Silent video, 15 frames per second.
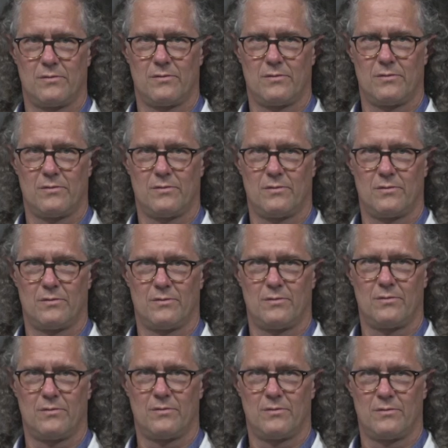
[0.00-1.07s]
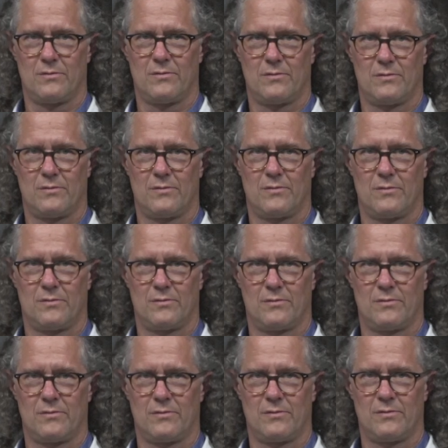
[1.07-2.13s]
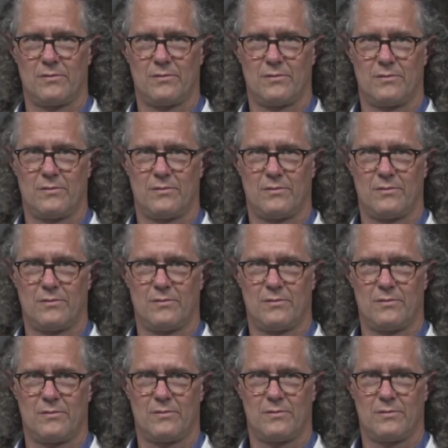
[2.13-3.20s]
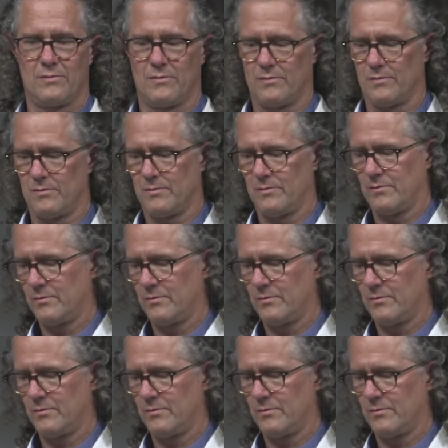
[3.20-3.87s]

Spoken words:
[no speech]